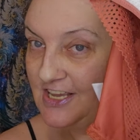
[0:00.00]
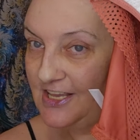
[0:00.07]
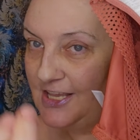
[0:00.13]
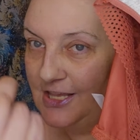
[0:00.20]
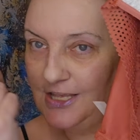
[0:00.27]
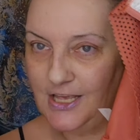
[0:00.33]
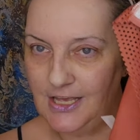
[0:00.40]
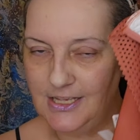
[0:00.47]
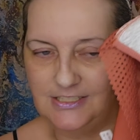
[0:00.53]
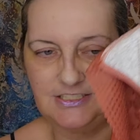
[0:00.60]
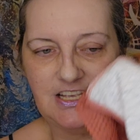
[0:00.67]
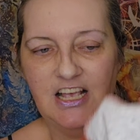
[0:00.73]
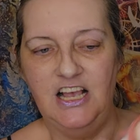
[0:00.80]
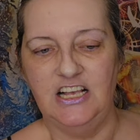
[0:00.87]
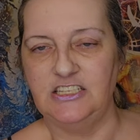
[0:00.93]

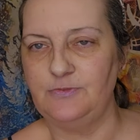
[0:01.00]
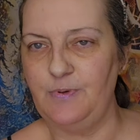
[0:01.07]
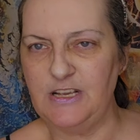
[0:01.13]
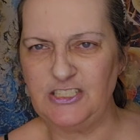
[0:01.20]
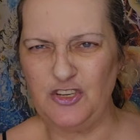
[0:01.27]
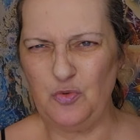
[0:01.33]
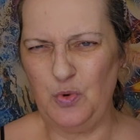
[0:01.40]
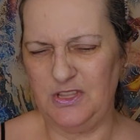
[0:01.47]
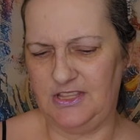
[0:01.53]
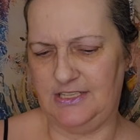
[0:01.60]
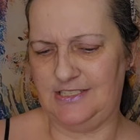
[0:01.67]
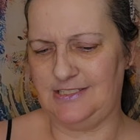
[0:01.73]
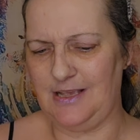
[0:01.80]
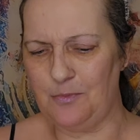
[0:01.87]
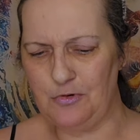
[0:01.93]
Yes, especially with the
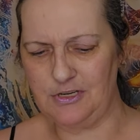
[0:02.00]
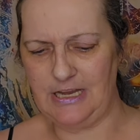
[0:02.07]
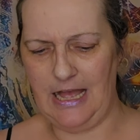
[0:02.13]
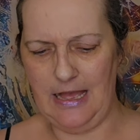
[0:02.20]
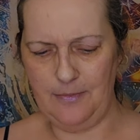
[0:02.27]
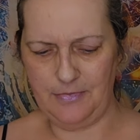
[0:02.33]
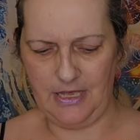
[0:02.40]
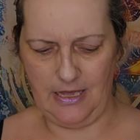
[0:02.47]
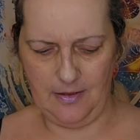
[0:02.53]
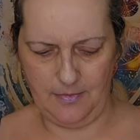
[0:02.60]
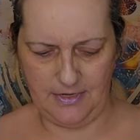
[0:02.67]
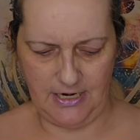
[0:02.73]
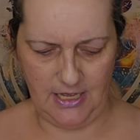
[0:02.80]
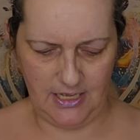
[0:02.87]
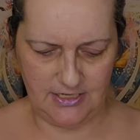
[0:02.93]
summertime
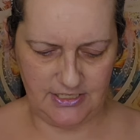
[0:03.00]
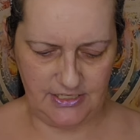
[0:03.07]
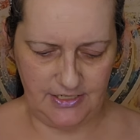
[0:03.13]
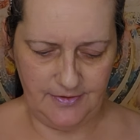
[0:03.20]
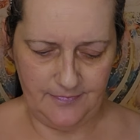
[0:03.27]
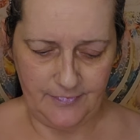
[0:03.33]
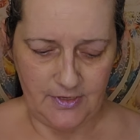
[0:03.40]
coming, hunty.